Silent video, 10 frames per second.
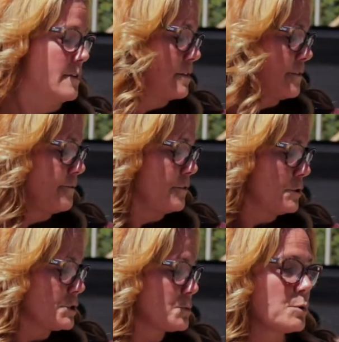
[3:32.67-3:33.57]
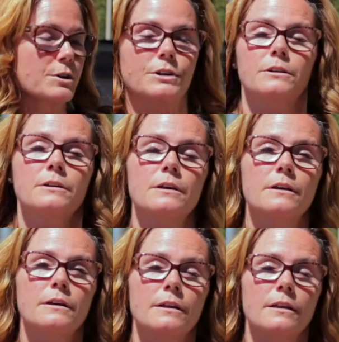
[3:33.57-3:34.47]
The first word,
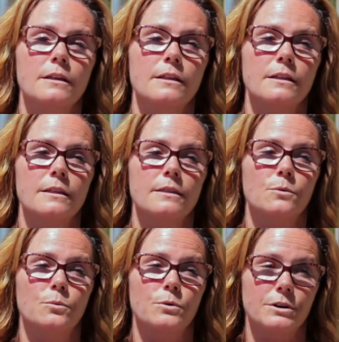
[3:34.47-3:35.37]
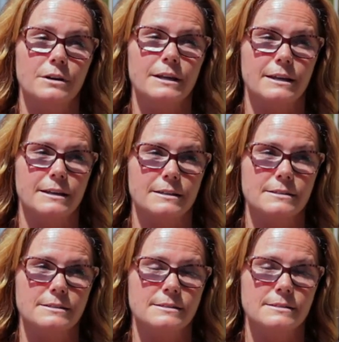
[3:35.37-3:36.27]
the word
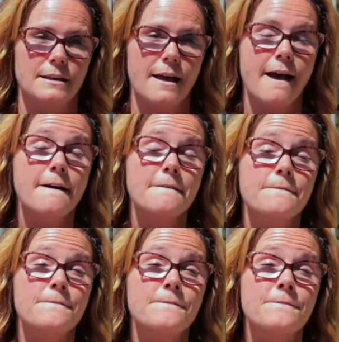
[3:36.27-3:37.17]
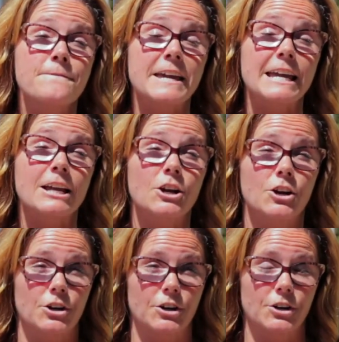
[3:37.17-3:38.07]
is
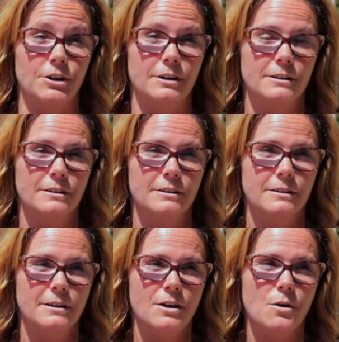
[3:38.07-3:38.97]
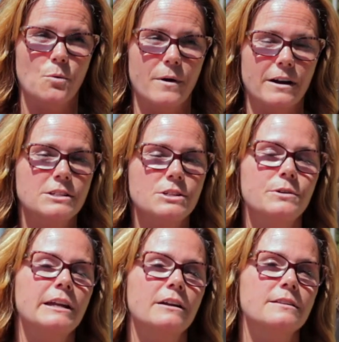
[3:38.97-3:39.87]
finger. Where do
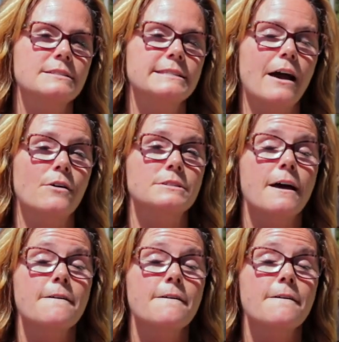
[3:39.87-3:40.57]
you hear the sound?